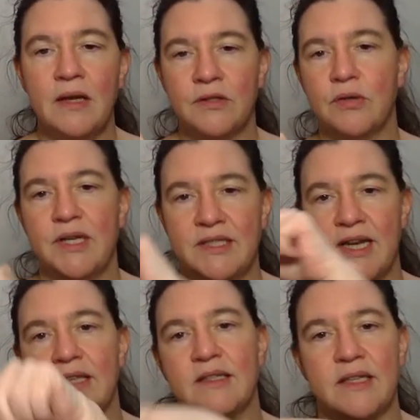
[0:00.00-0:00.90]
So let's
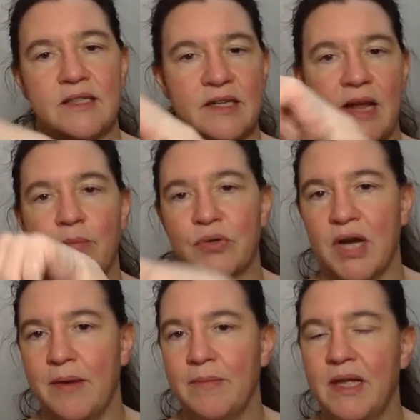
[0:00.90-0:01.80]
take this as an M
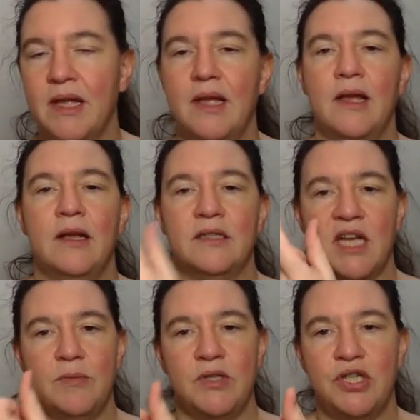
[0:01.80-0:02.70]
prime times